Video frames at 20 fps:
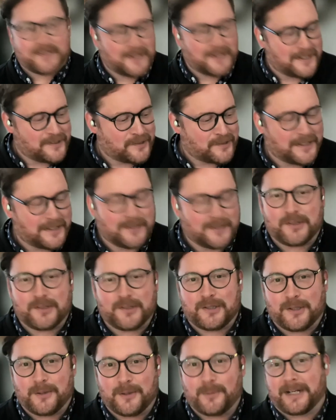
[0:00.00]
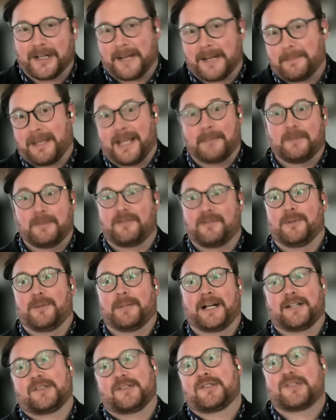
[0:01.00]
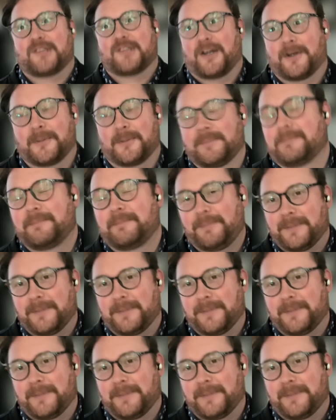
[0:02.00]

nice things too when I pay him a few bucks. So.